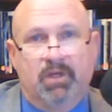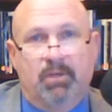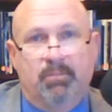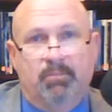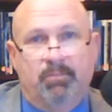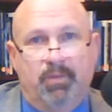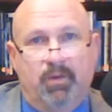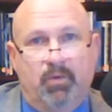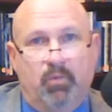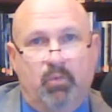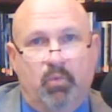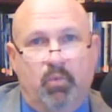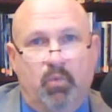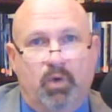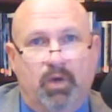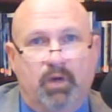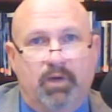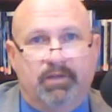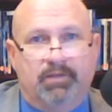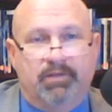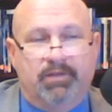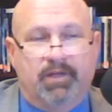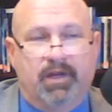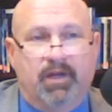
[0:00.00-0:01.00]
But
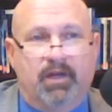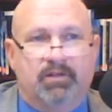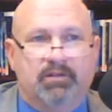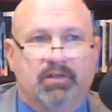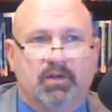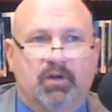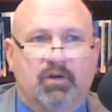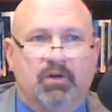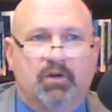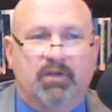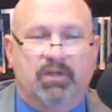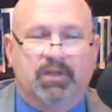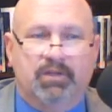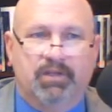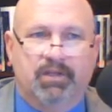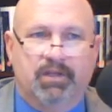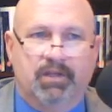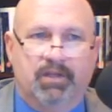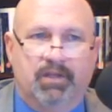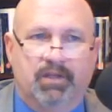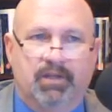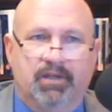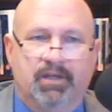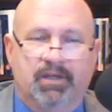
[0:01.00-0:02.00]
what Tanya Harding
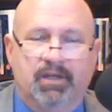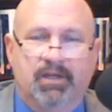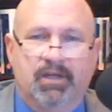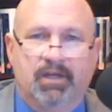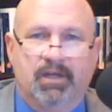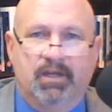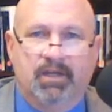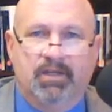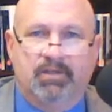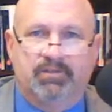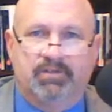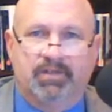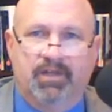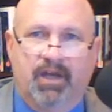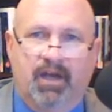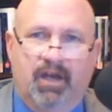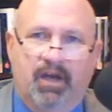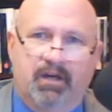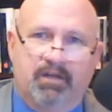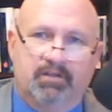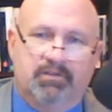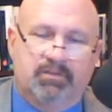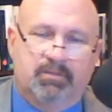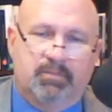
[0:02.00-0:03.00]
did is she
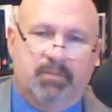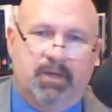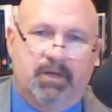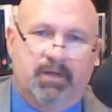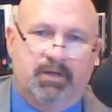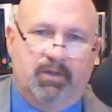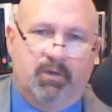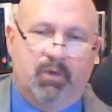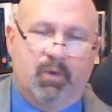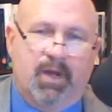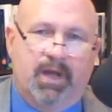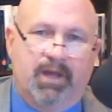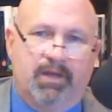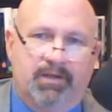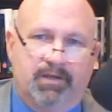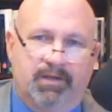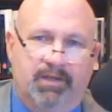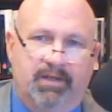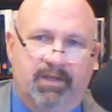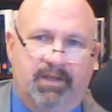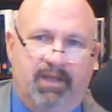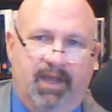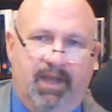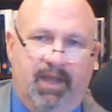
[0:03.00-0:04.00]
hired somebody to go out and
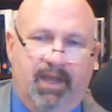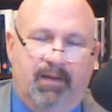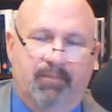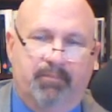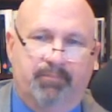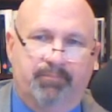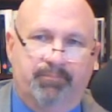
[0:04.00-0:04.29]
kneecap